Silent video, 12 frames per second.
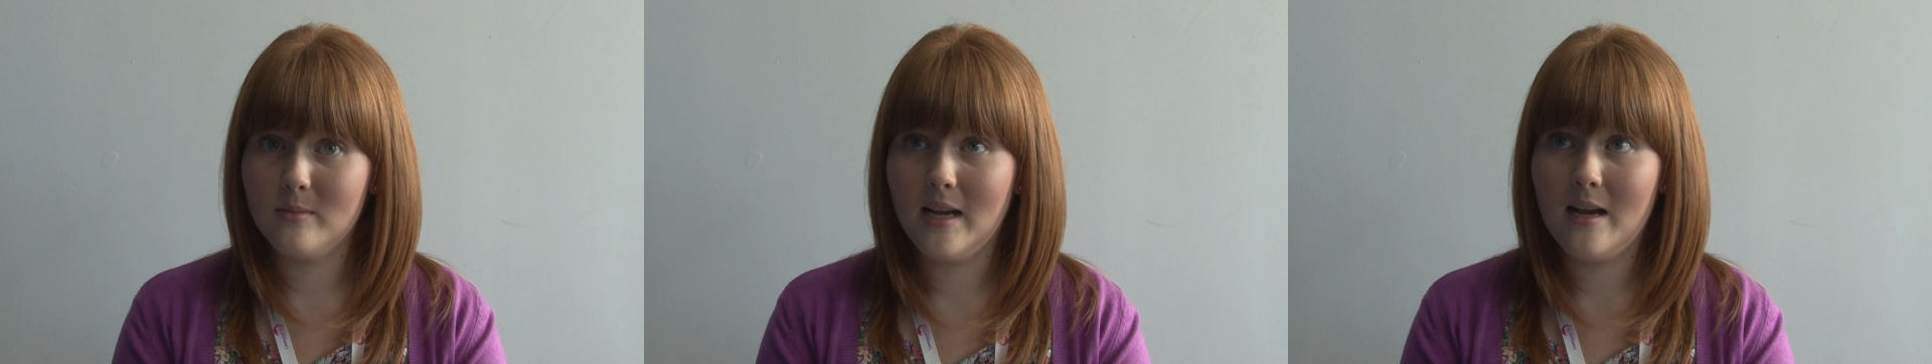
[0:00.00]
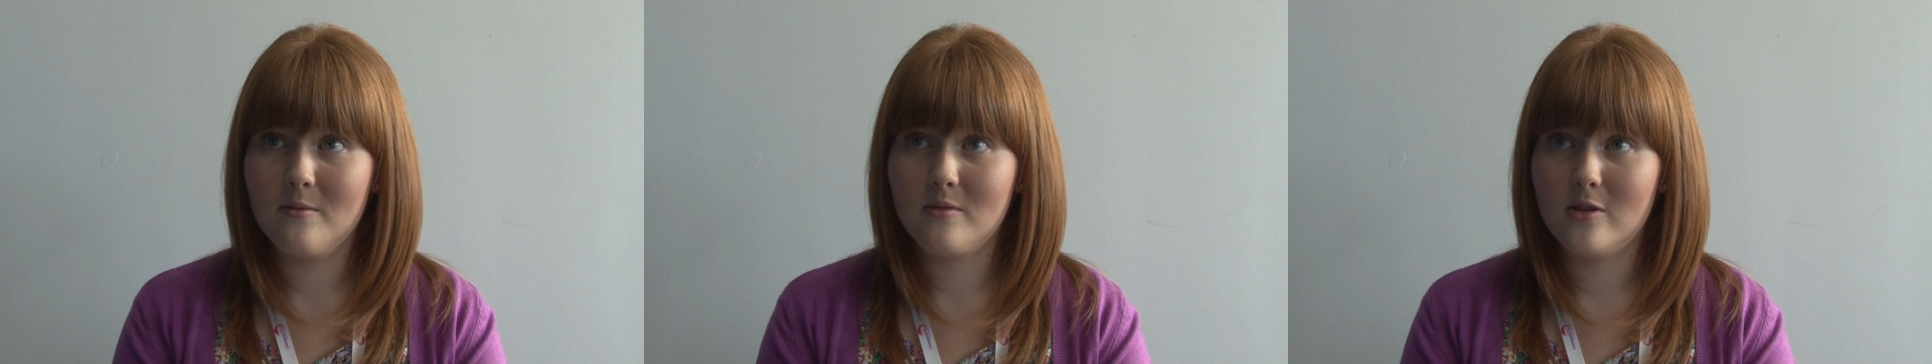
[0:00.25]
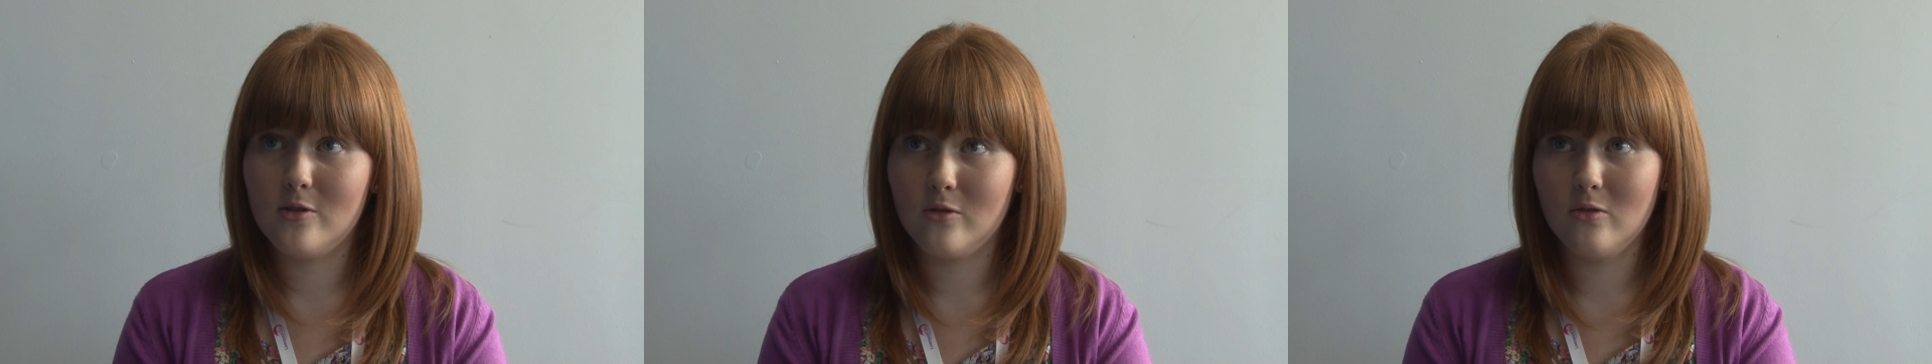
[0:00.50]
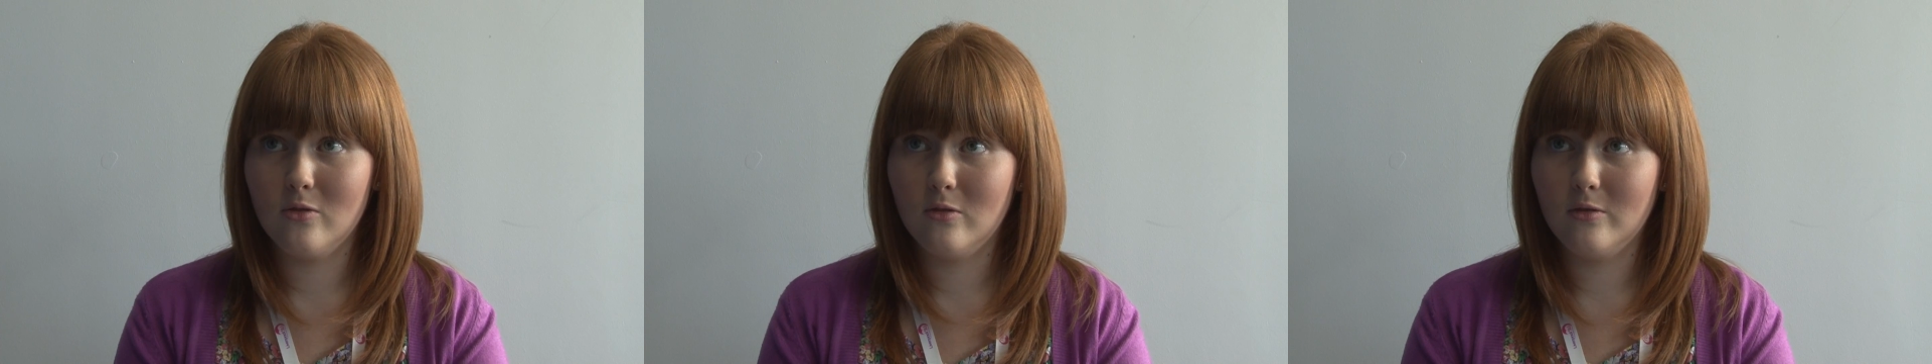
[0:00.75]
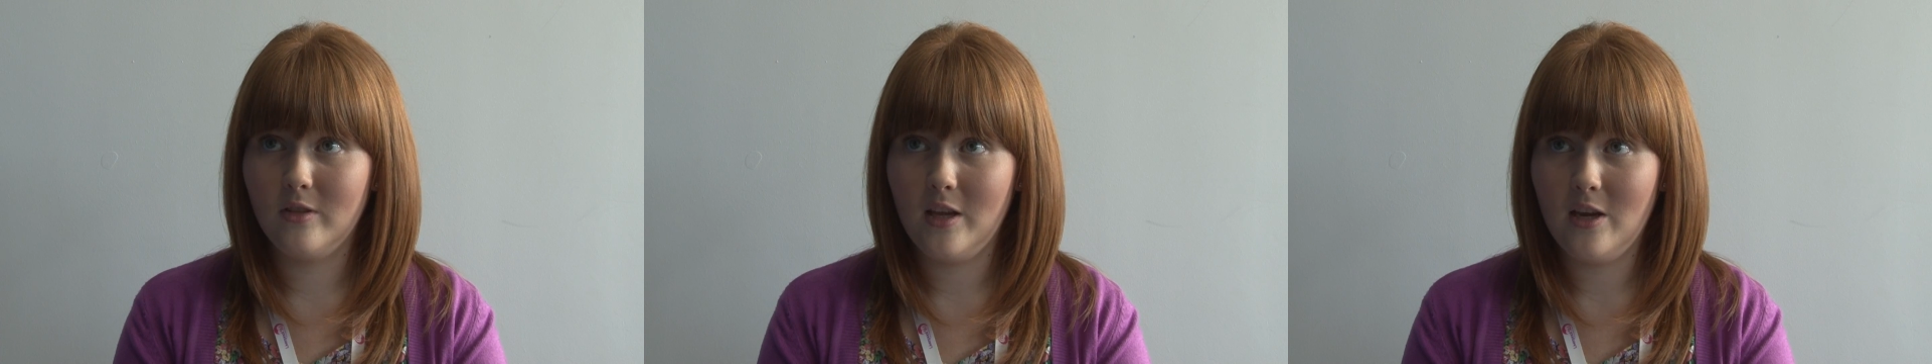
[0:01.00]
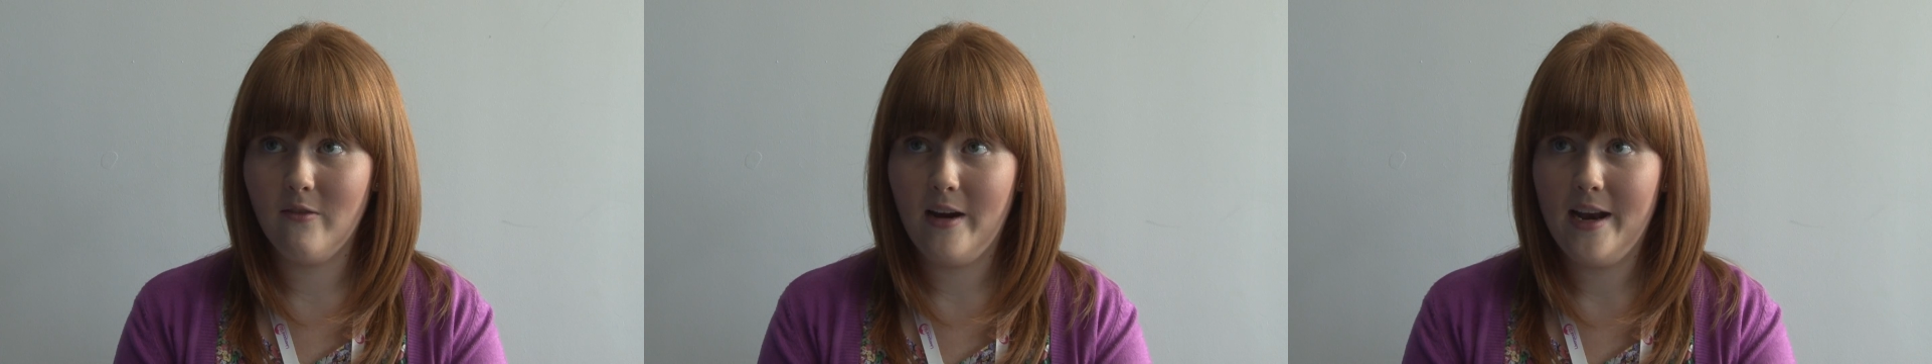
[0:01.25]
sometimes the school
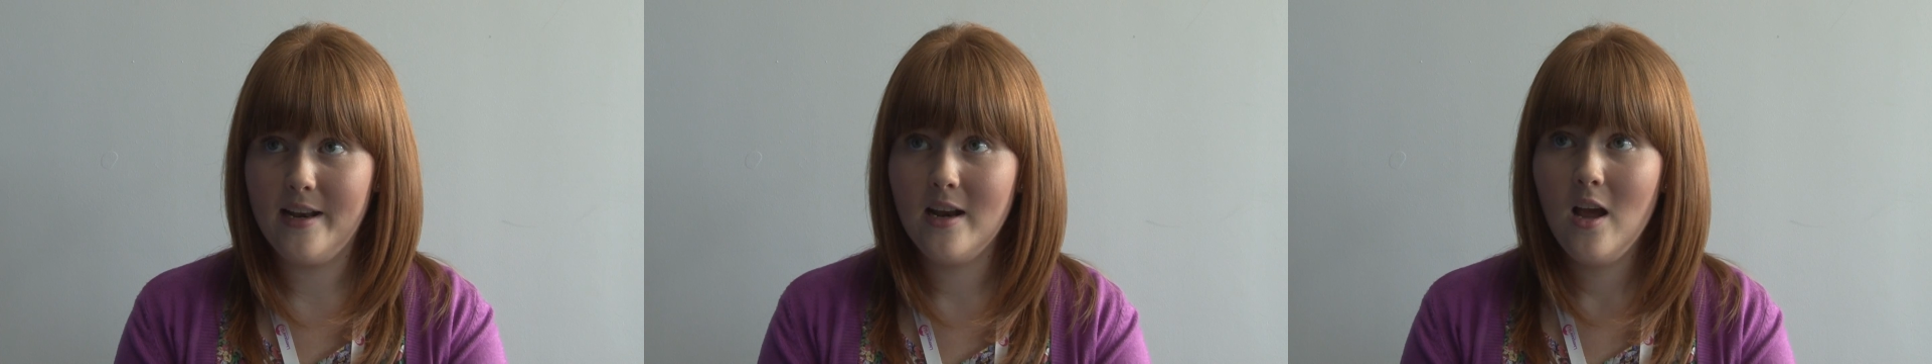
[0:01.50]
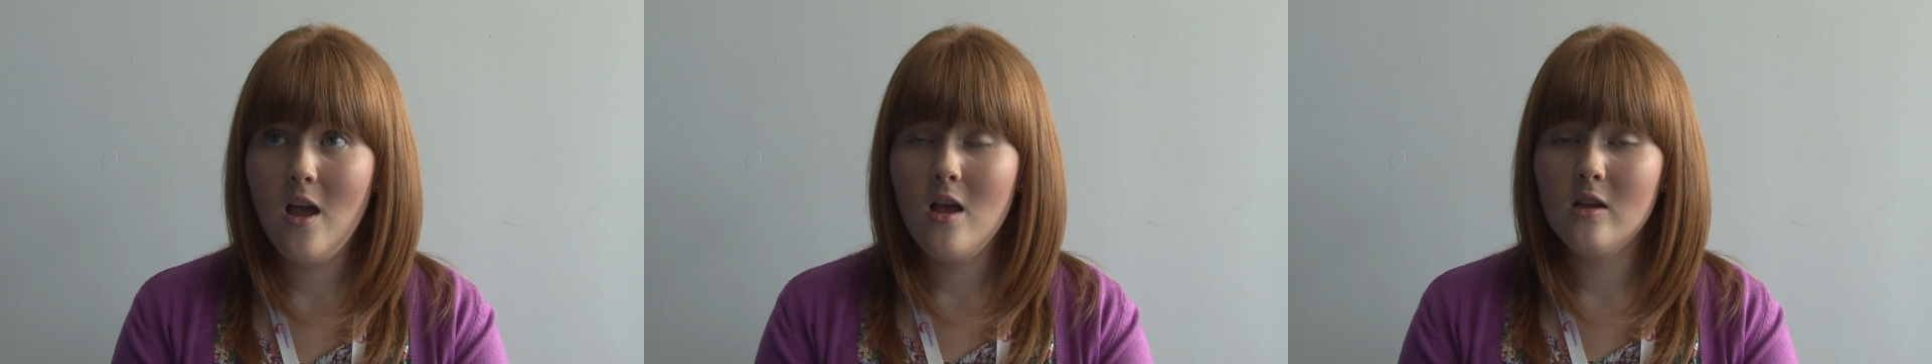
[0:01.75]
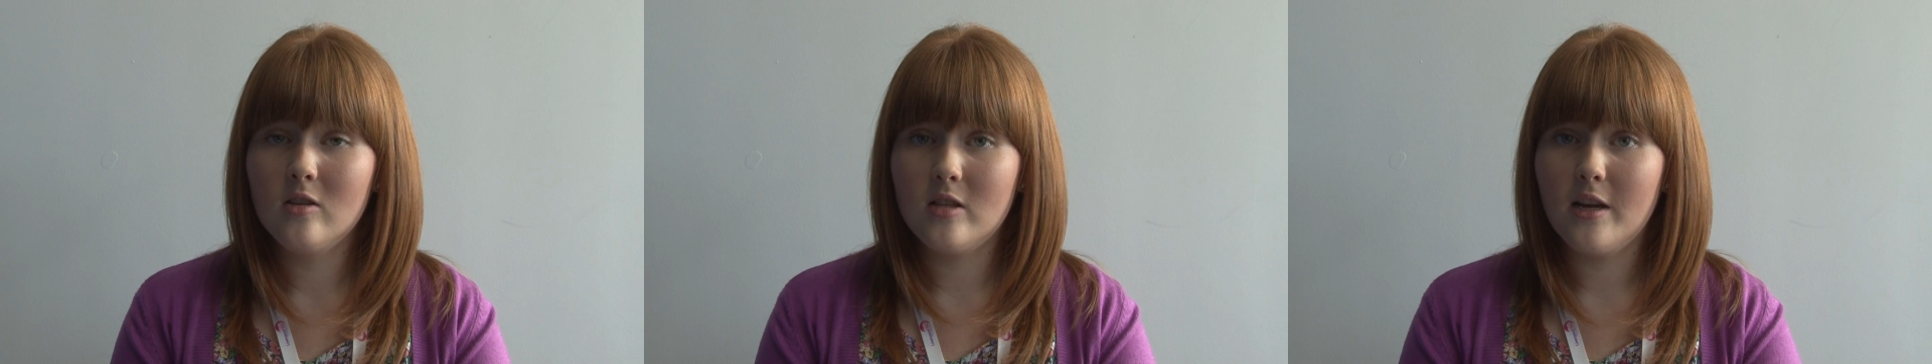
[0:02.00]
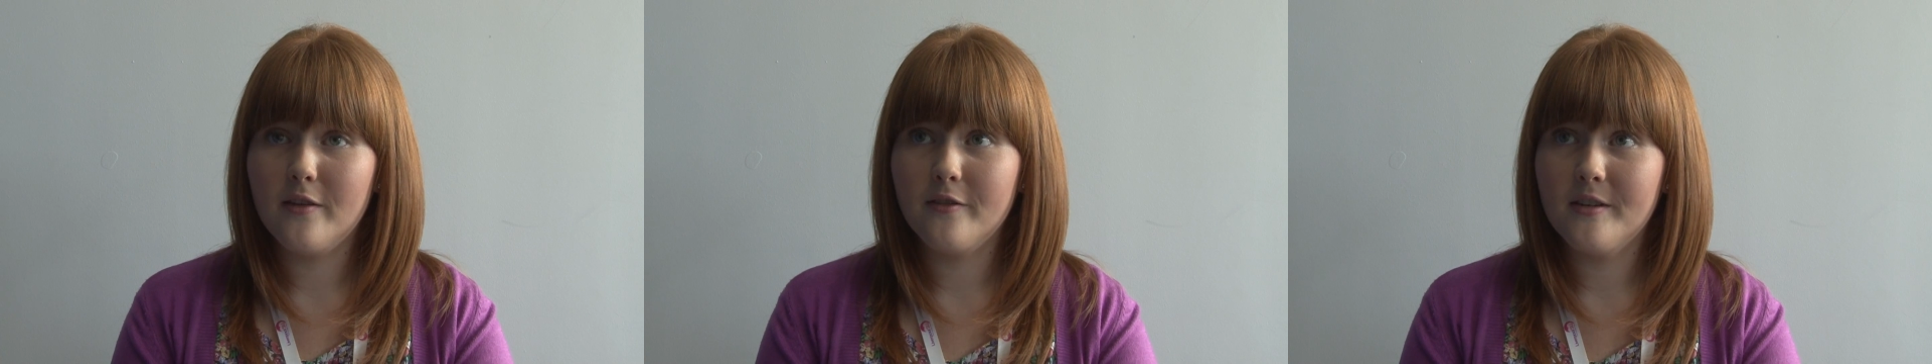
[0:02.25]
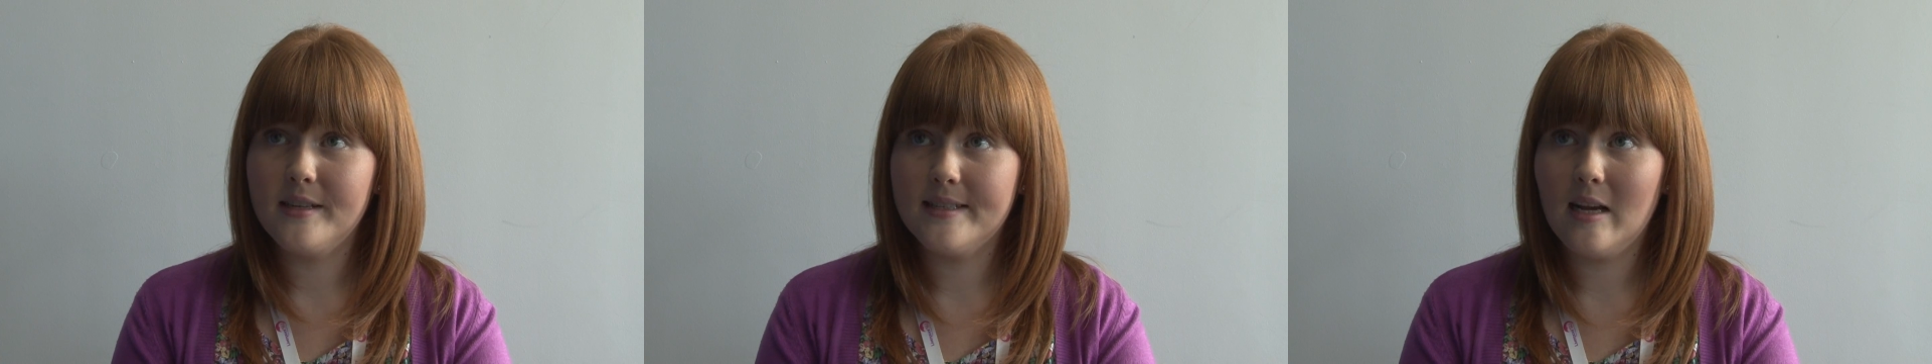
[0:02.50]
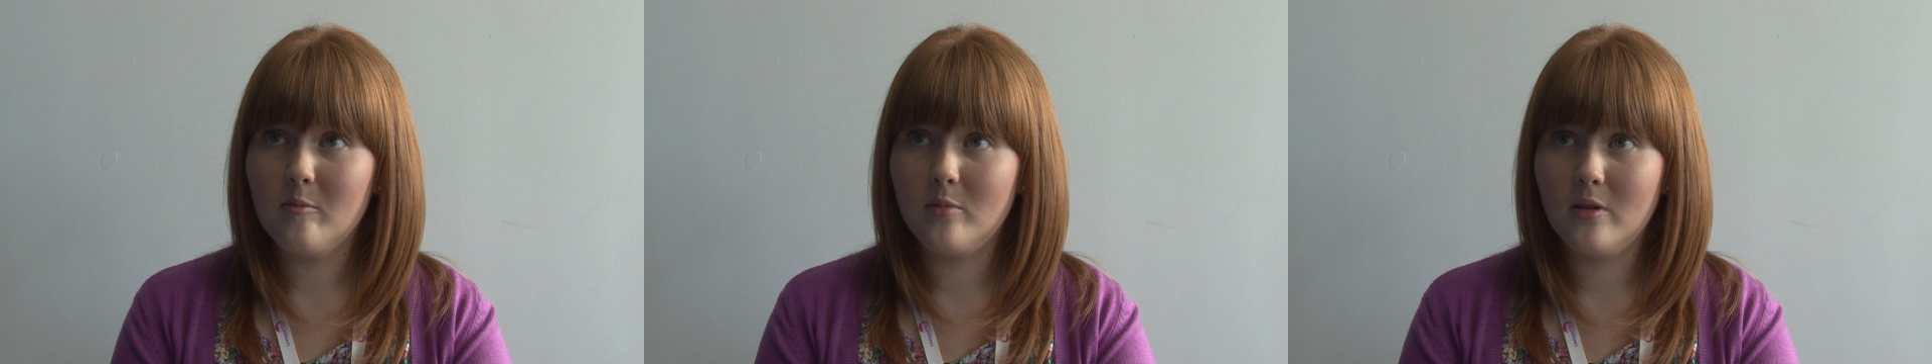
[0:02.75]
that you're in. So for
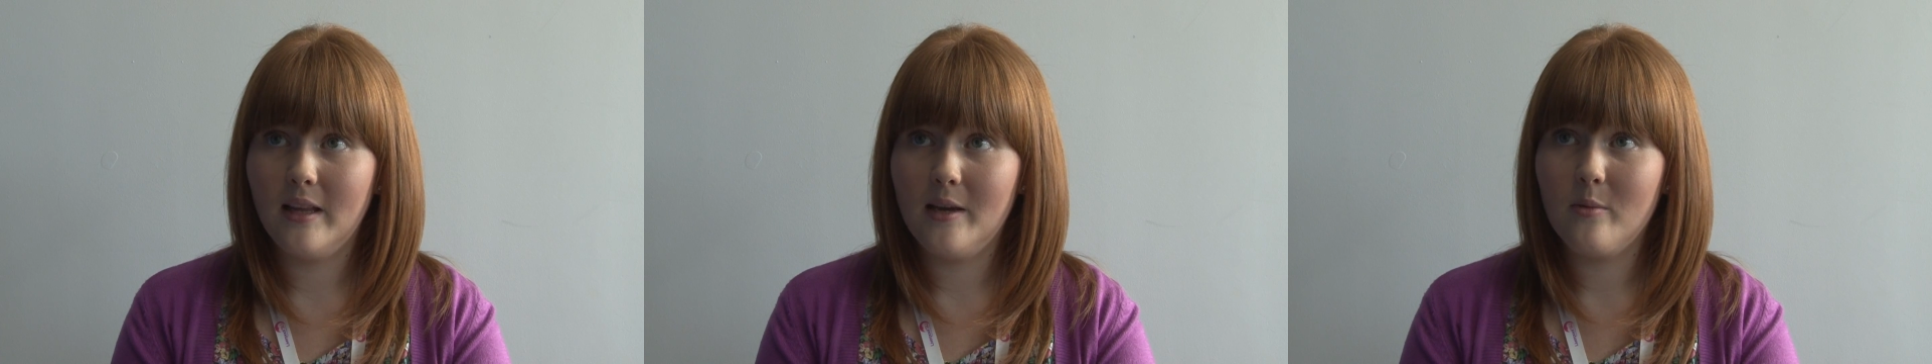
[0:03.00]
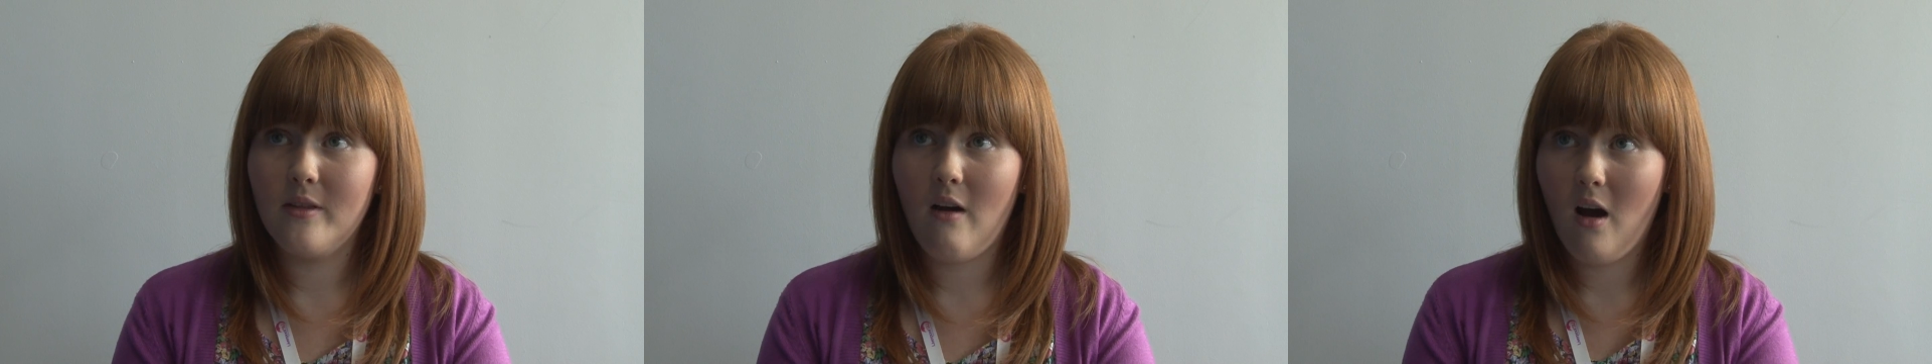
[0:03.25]
example, like with